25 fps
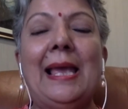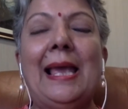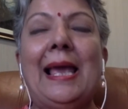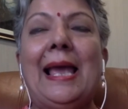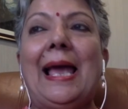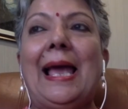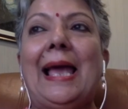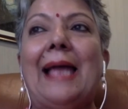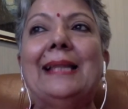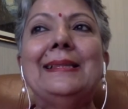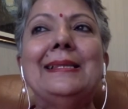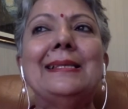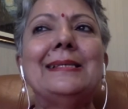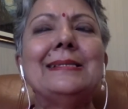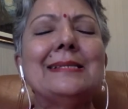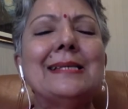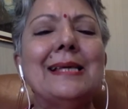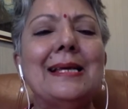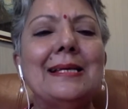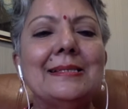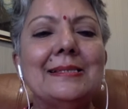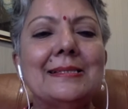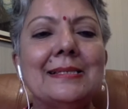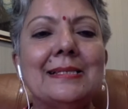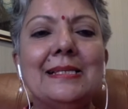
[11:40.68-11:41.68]
And this
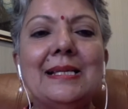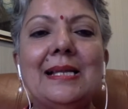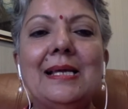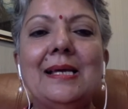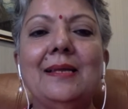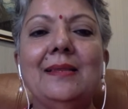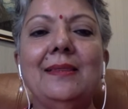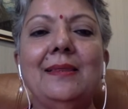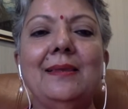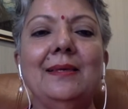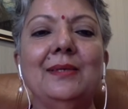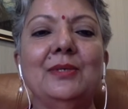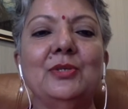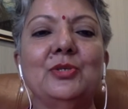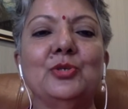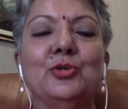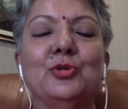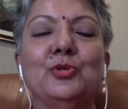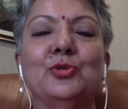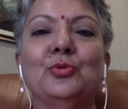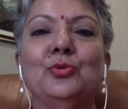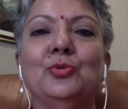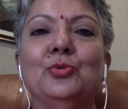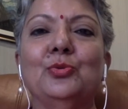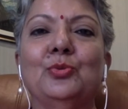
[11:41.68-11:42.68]
has nothing to
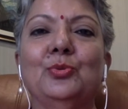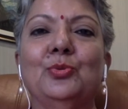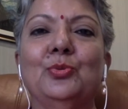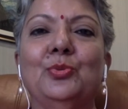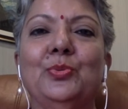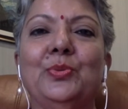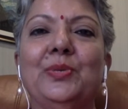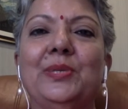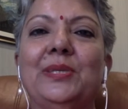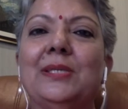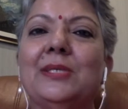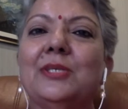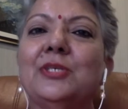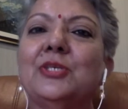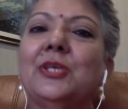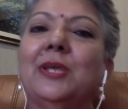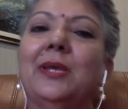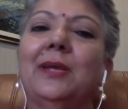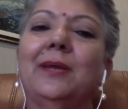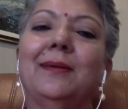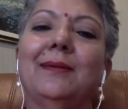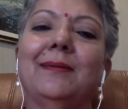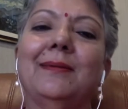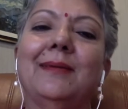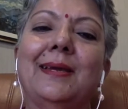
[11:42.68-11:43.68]
do with the
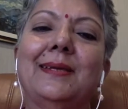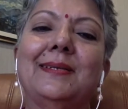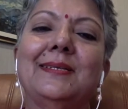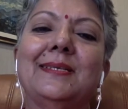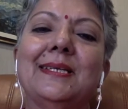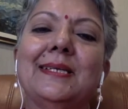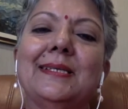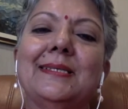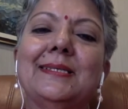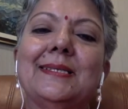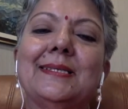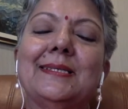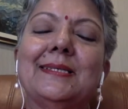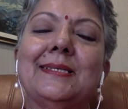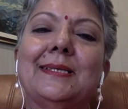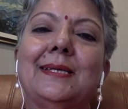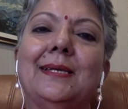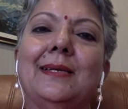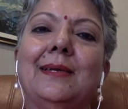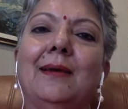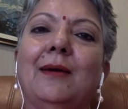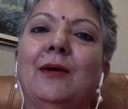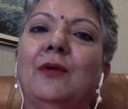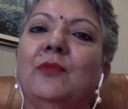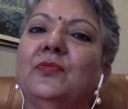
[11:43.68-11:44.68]
gender
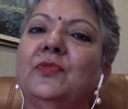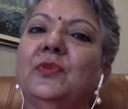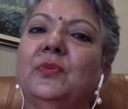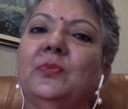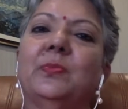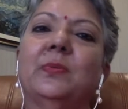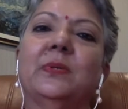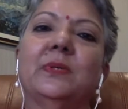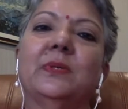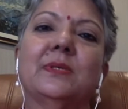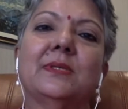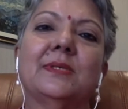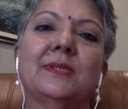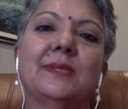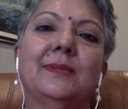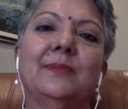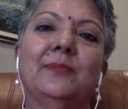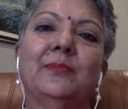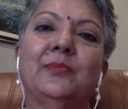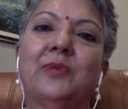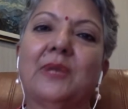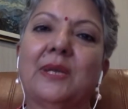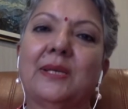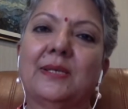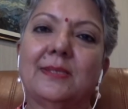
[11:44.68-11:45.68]
identity of the person
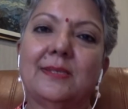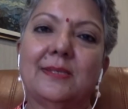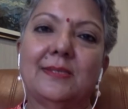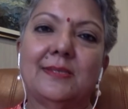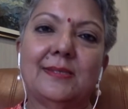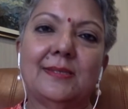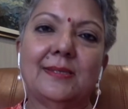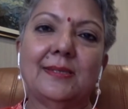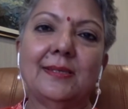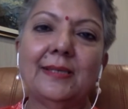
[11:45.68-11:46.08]
practicing